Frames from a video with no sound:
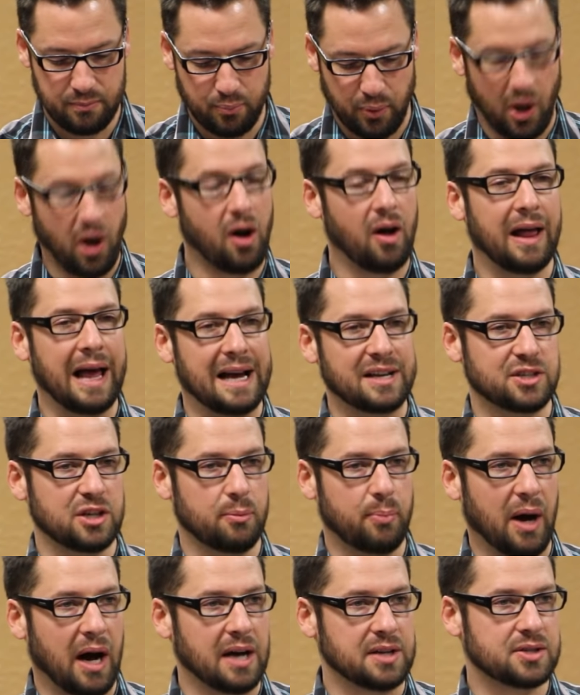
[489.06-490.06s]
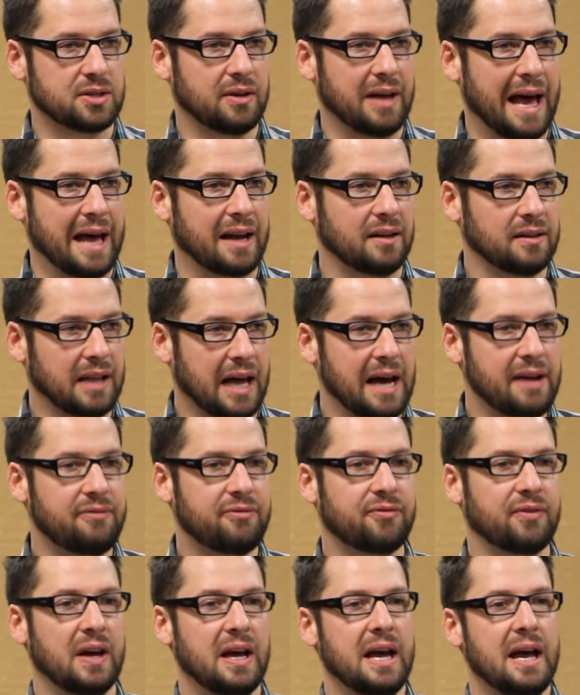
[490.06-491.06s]
Paul, as an apostle, had a
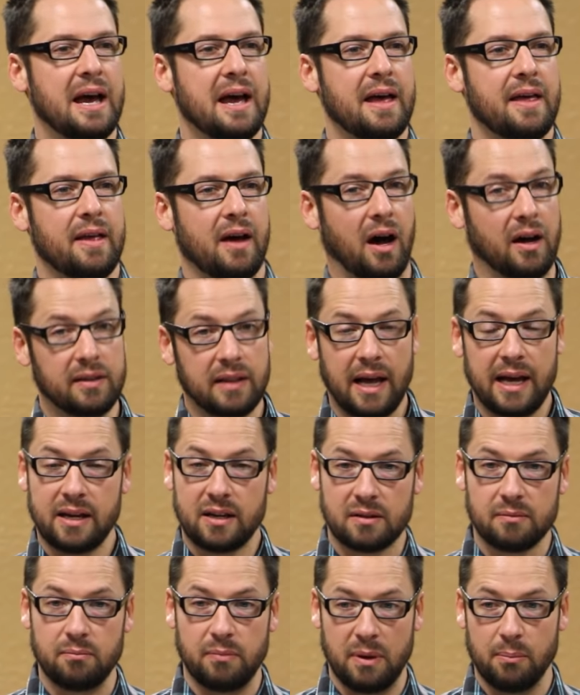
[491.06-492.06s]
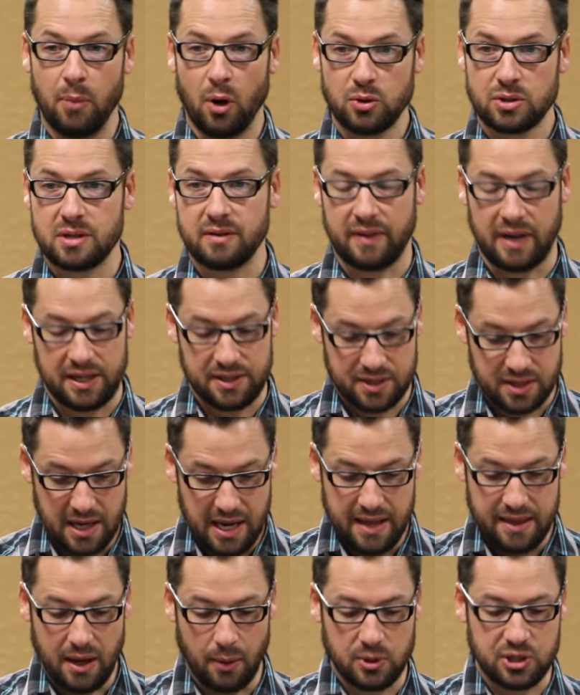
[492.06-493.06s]
life, unlike most of us,
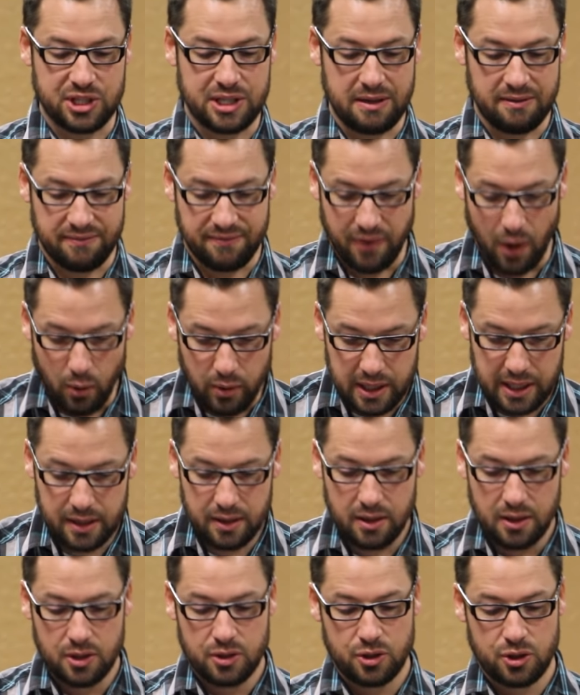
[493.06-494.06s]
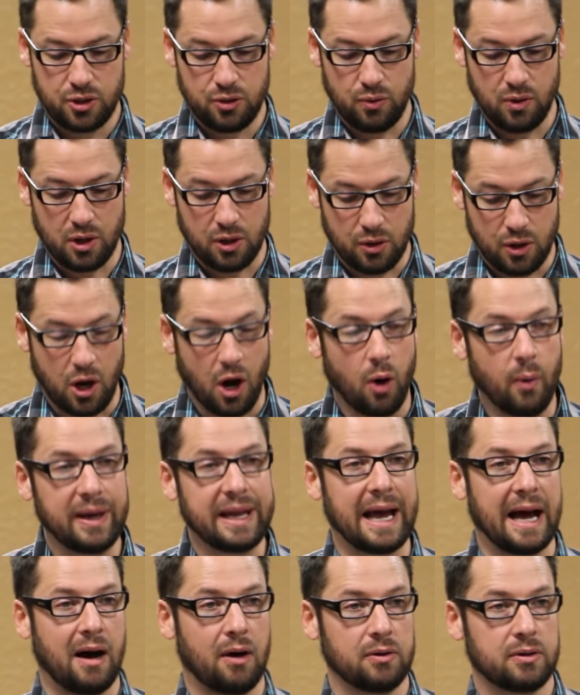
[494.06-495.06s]
that was devoted to
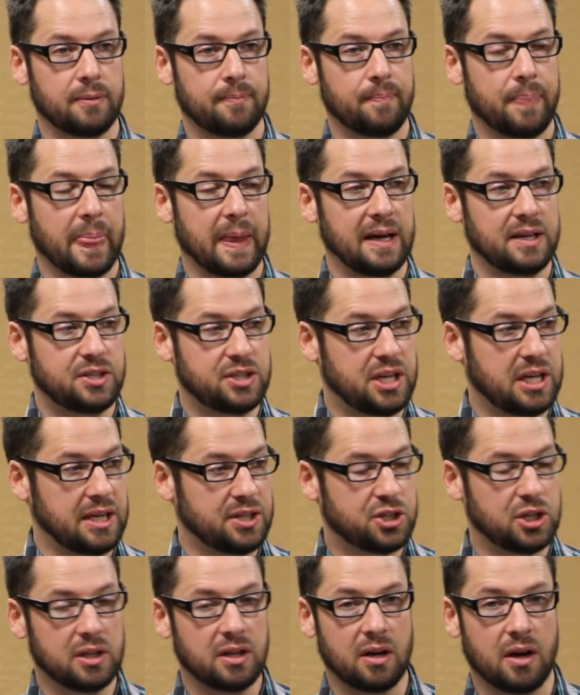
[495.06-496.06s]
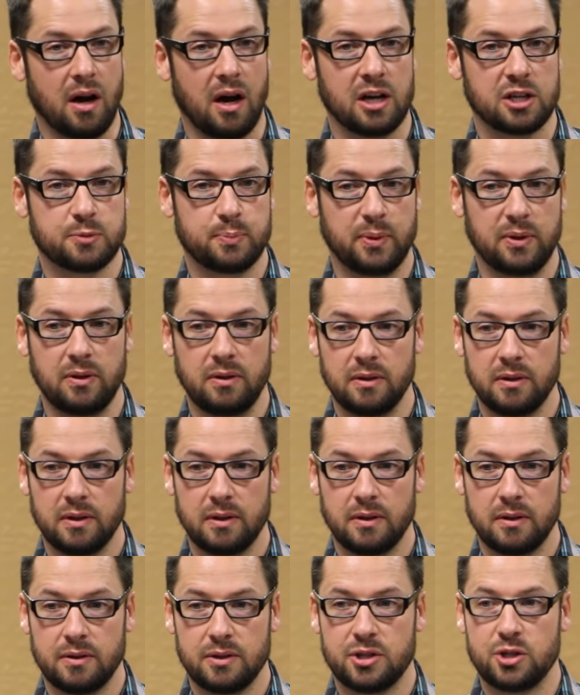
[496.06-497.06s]
going out, teaching the gospel
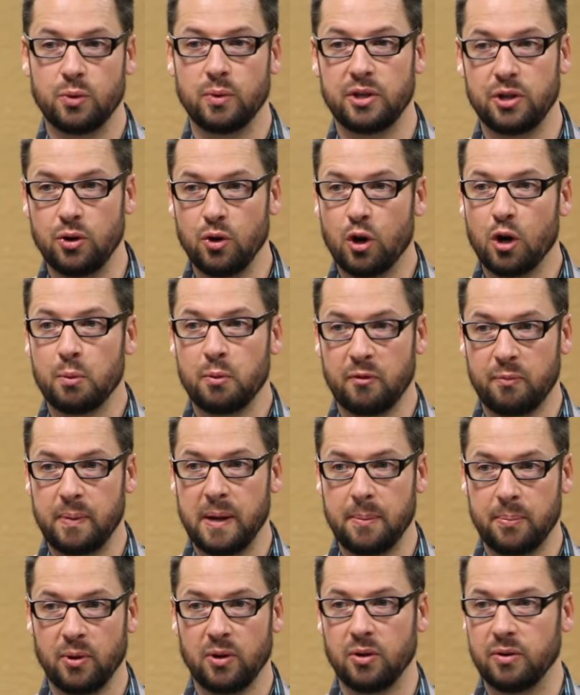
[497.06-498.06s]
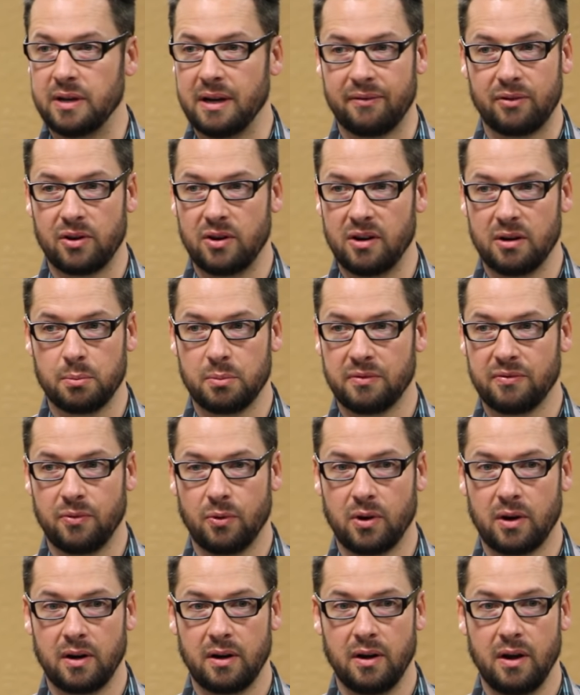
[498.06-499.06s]
to a new group of people who'd never heard it
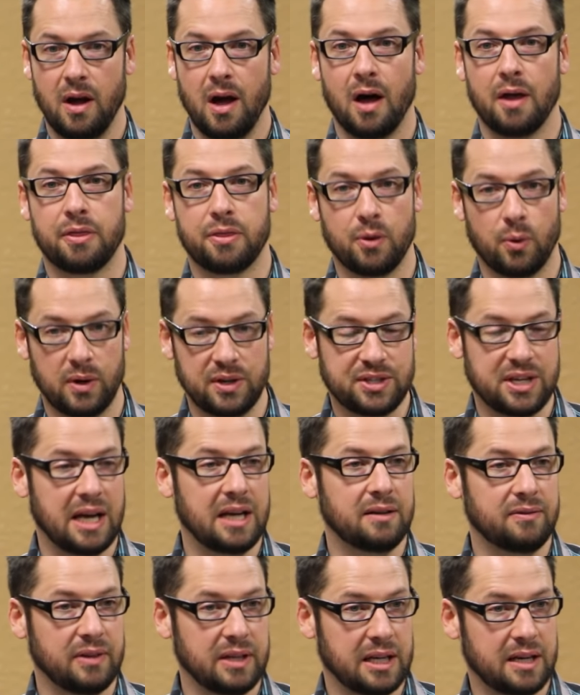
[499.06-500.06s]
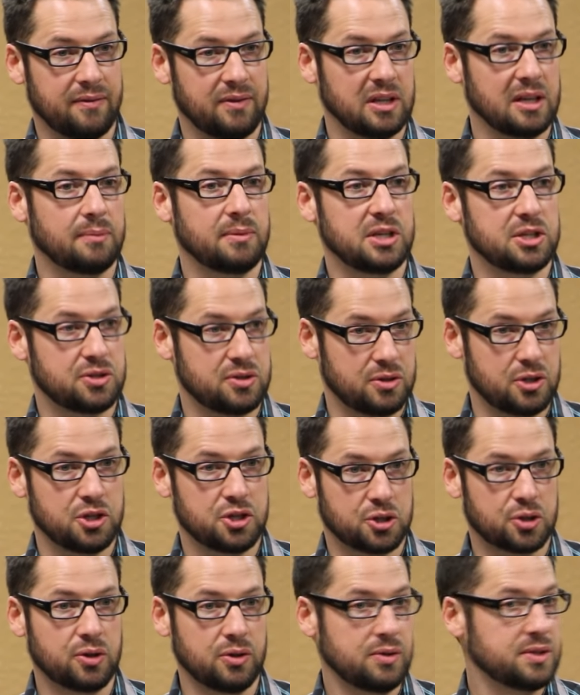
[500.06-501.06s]
before, authoritatively giving them these
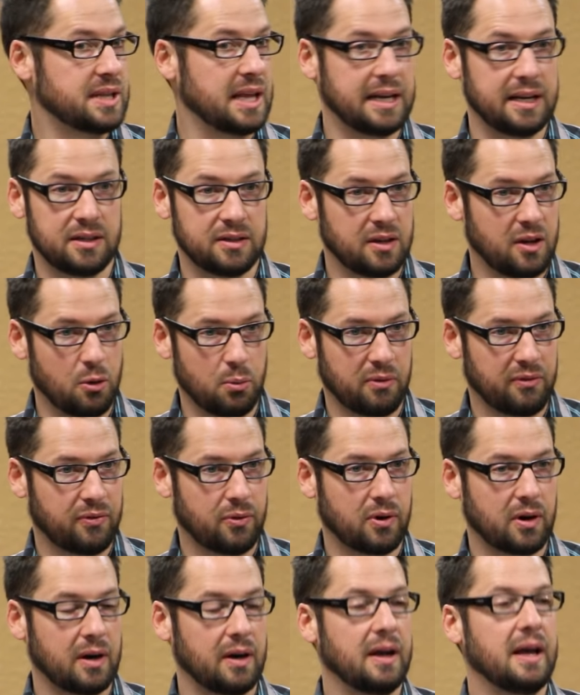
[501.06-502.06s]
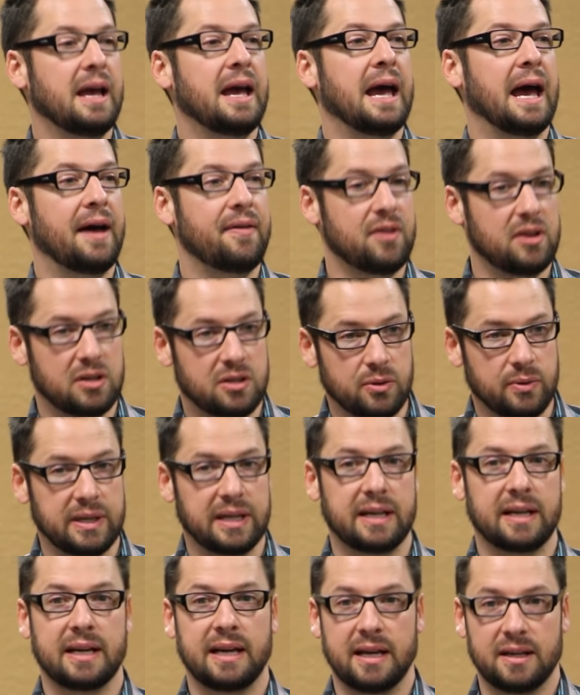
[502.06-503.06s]
truths they didn't know before, and then
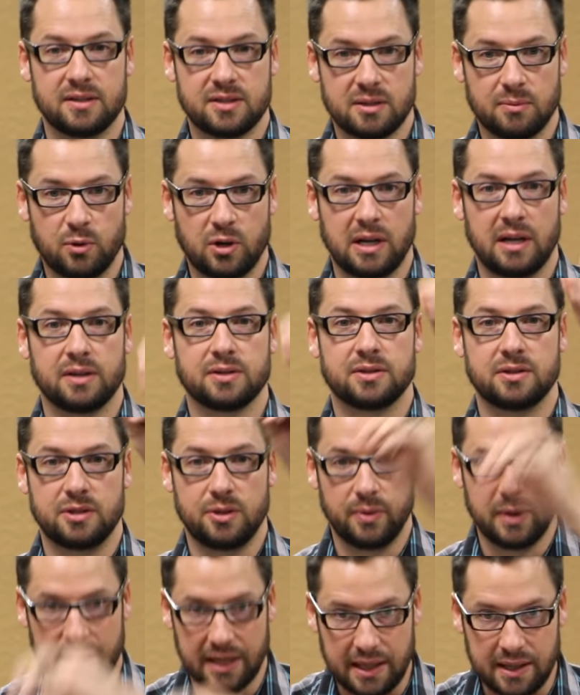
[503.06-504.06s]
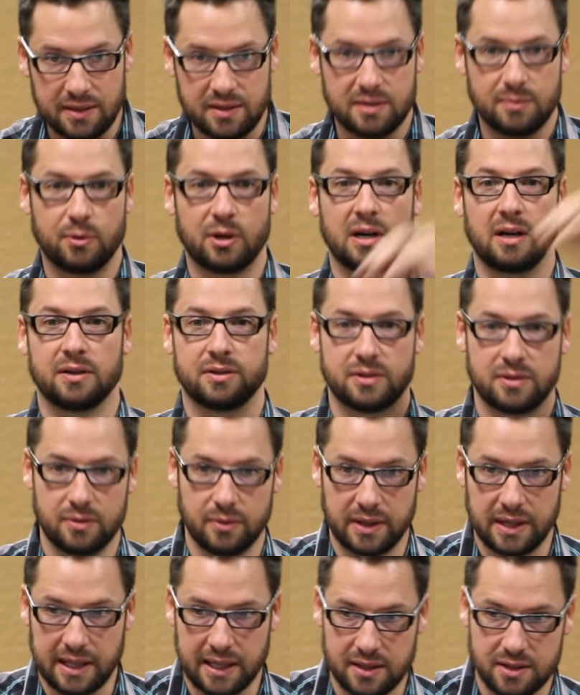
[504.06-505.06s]
doing it again somewhere else, and doing it again somewhere else, and
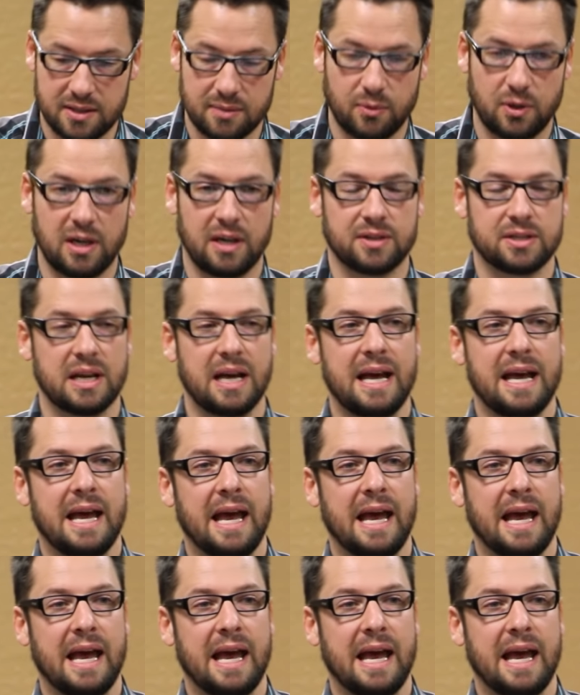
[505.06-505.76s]
doing it again somewhere else.